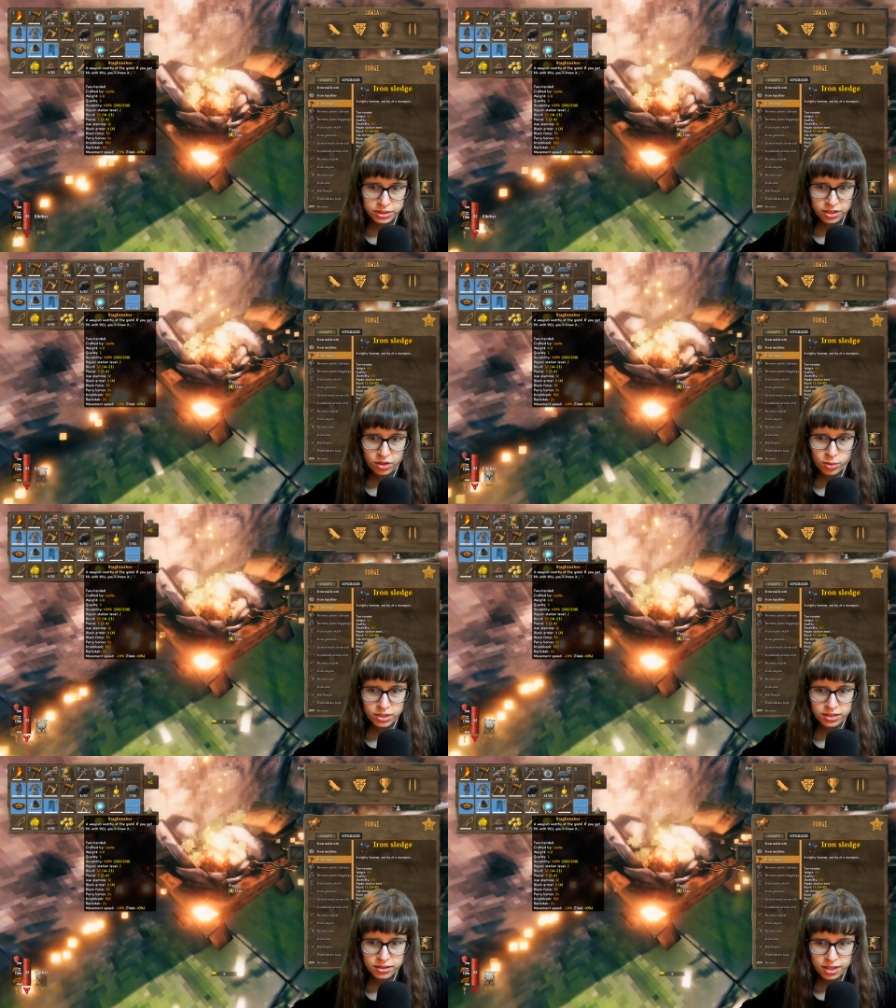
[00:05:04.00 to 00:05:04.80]
The
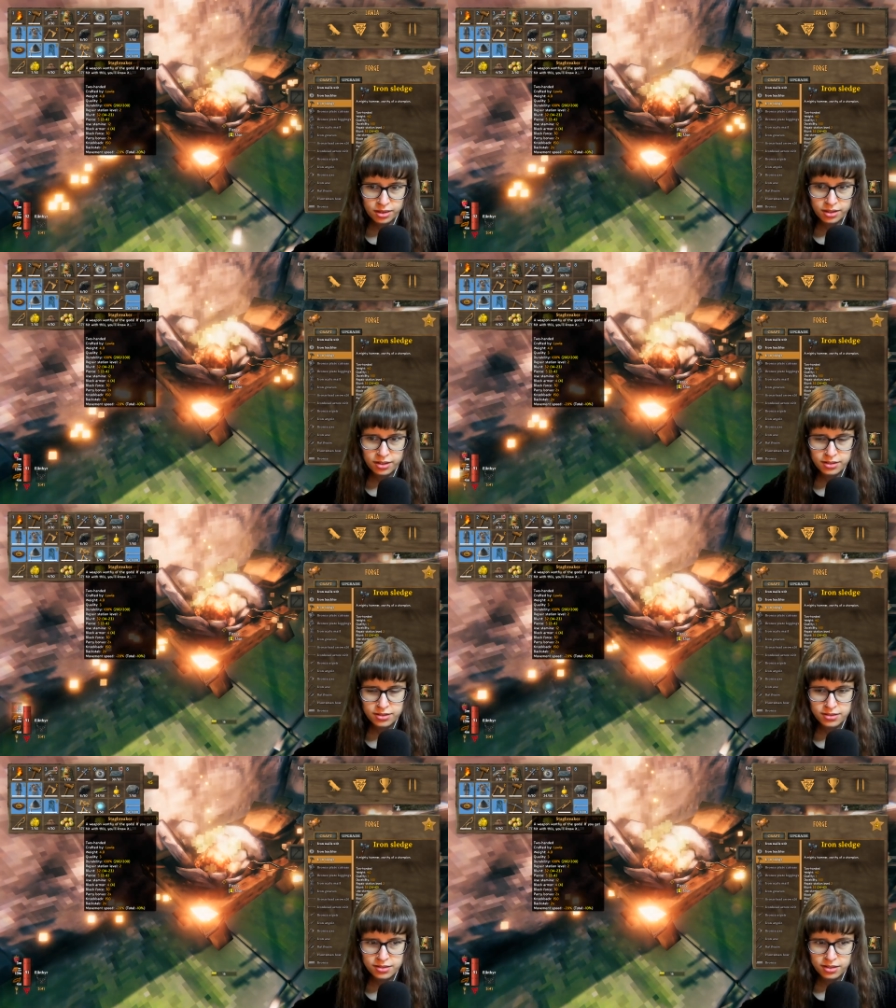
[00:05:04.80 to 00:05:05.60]
only thing
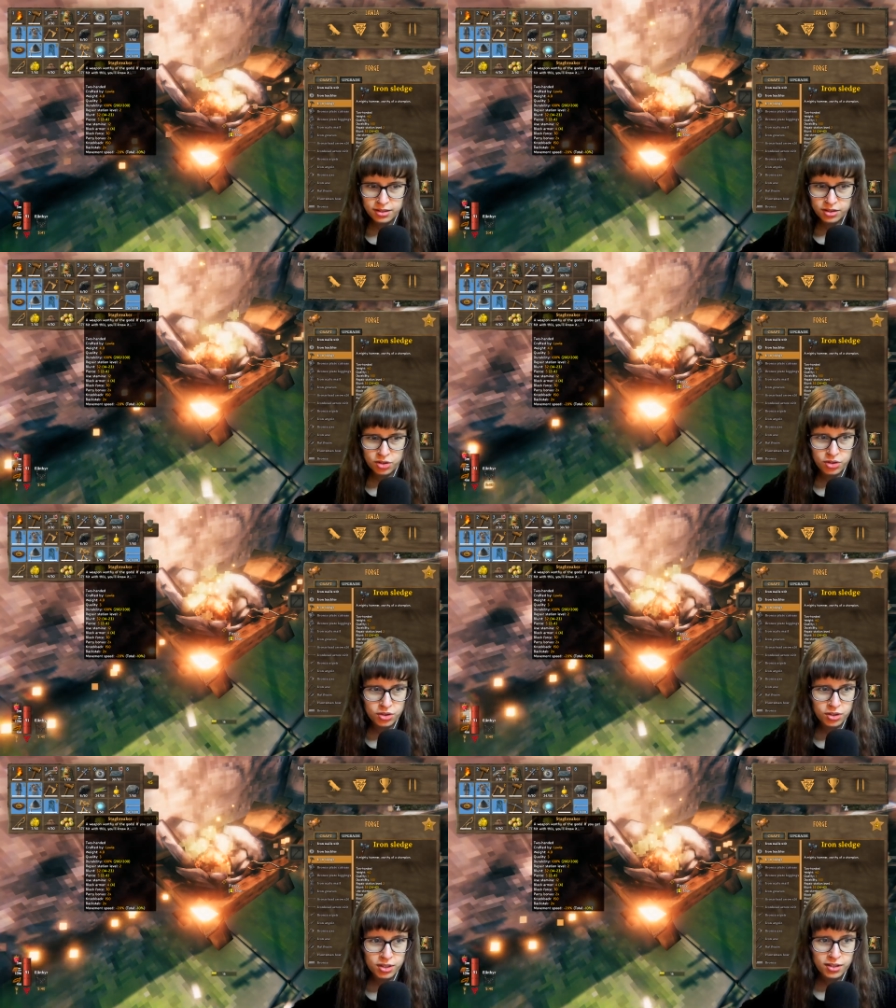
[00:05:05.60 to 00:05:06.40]
that's that
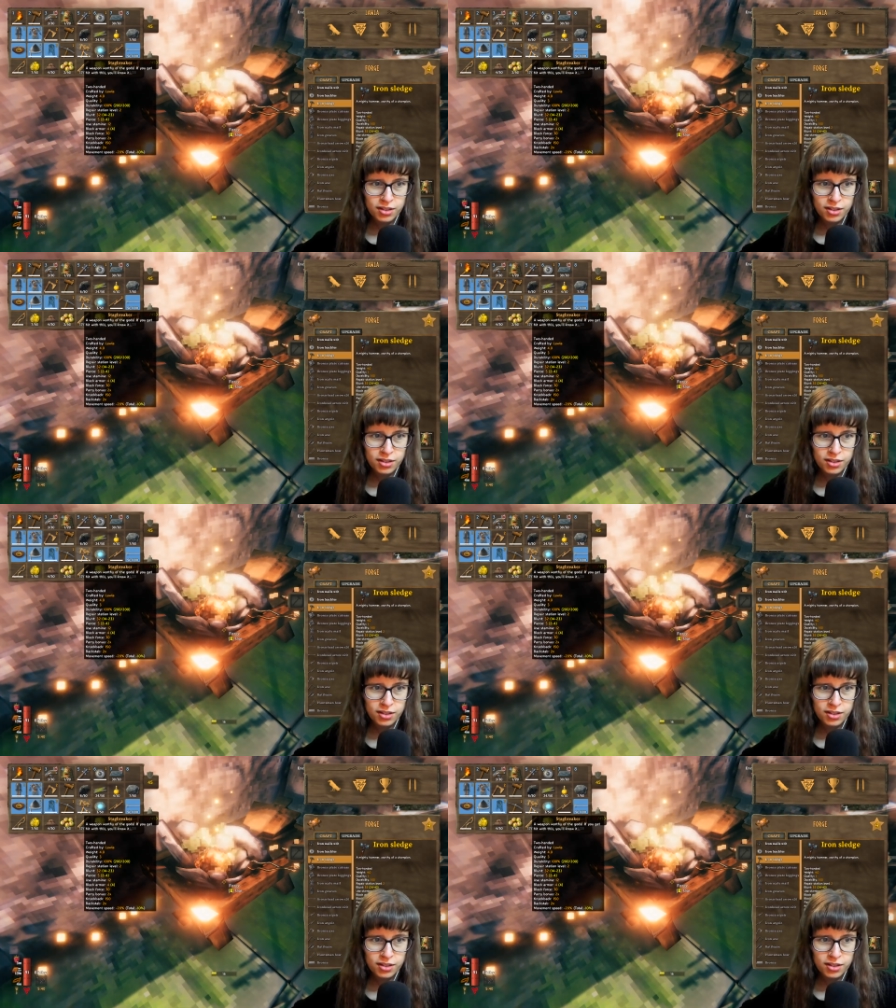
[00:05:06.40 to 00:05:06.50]
the